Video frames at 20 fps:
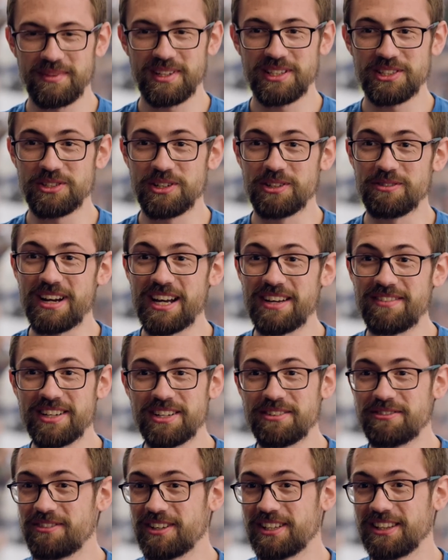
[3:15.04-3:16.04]
So arriving
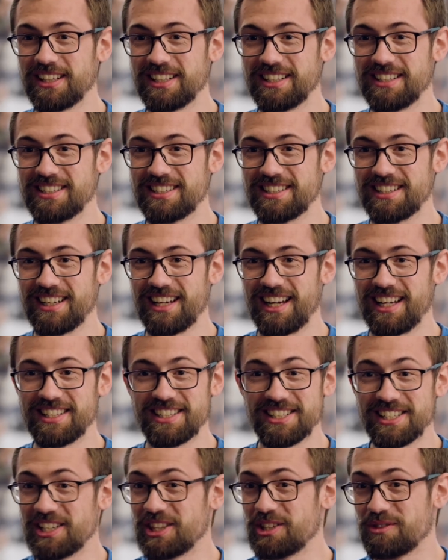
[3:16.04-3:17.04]
in Finland and
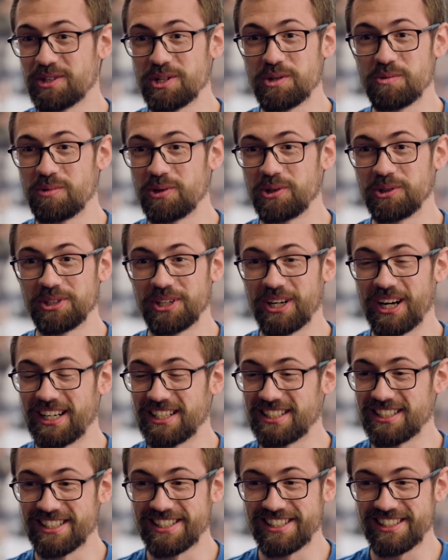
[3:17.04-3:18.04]
seeing the real boulder, I
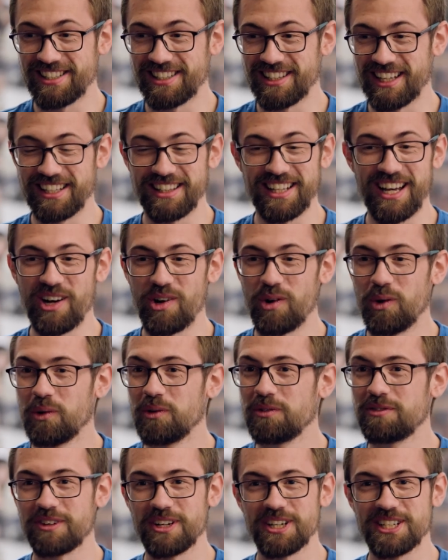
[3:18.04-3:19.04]
just, like that
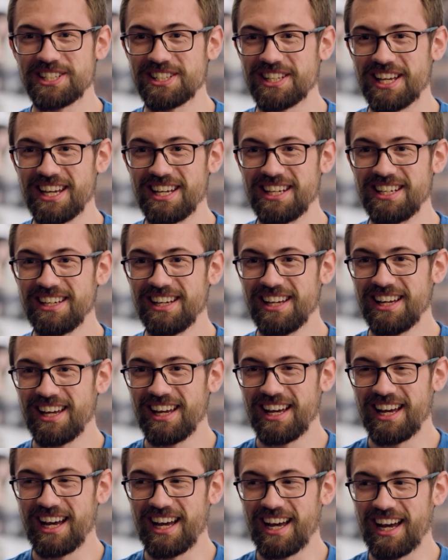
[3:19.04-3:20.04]
whole first day,
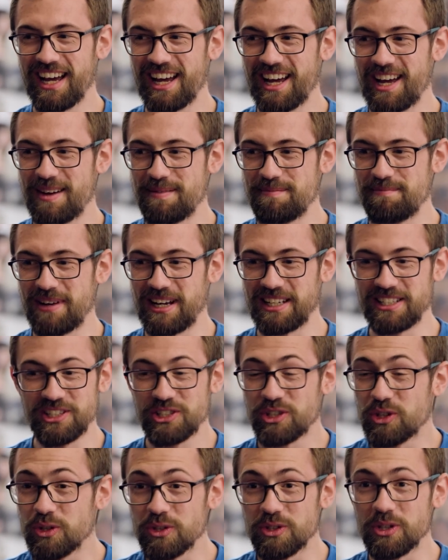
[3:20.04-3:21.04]
I
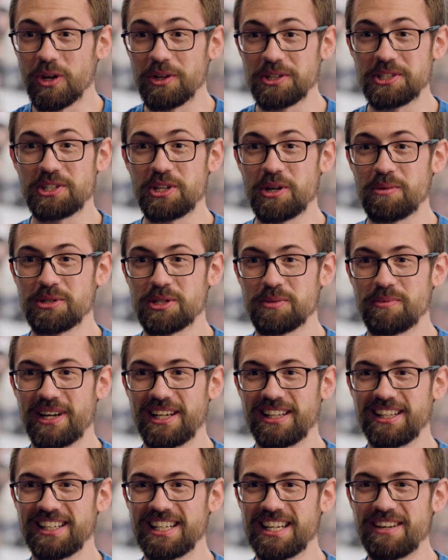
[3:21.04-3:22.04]
just could not stop
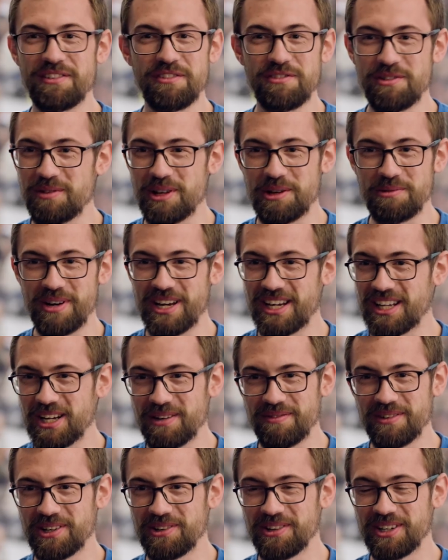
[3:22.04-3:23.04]
smiling, even from like waking
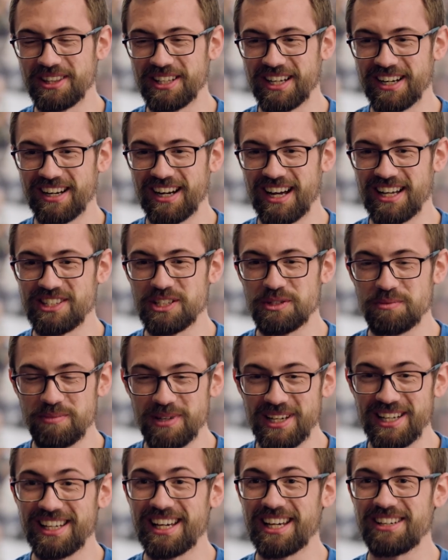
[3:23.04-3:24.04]
up and going there, and just
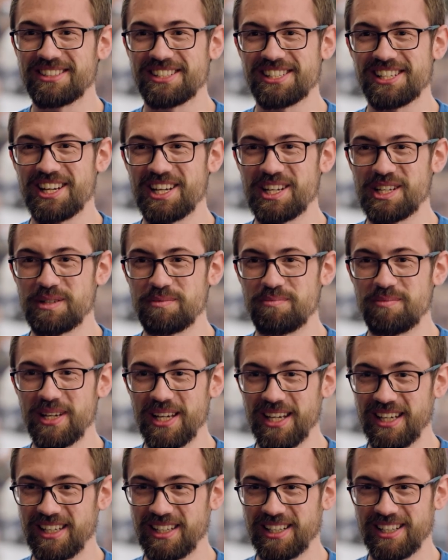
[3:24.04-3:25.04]
being outside,
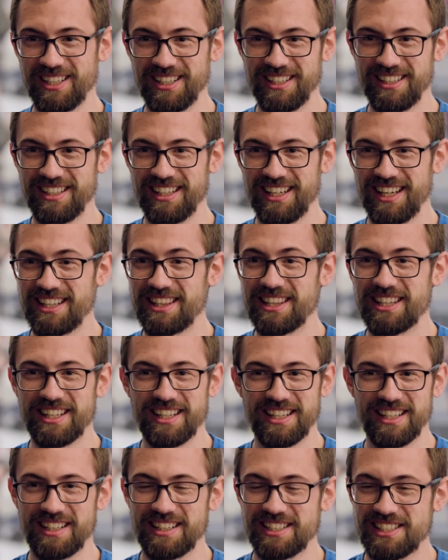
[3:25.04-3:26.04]
seeing
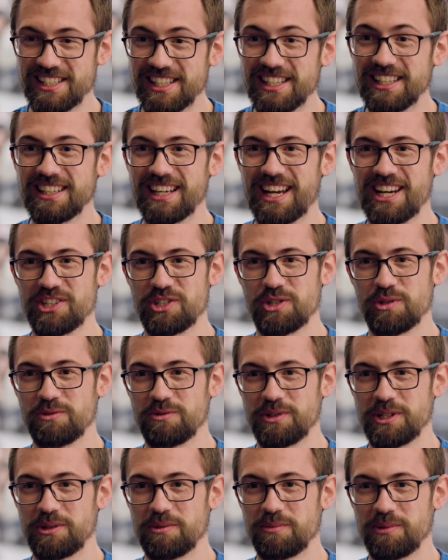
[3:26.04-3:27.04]
the actual
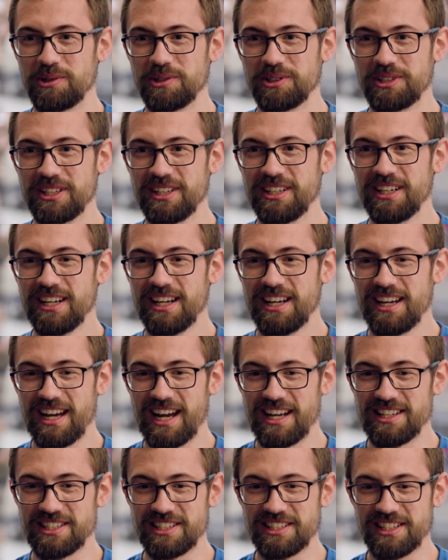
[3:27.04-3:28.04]
real boulder,
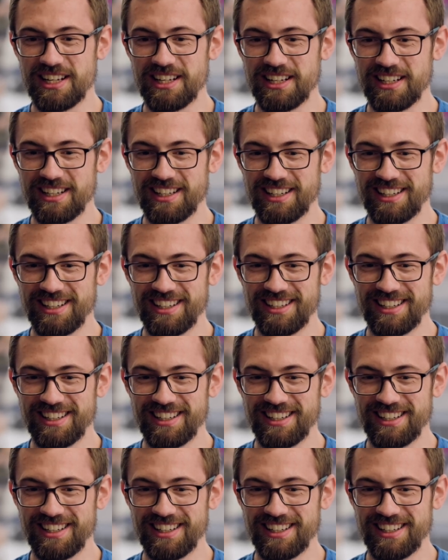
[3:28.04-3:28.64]
and just kind of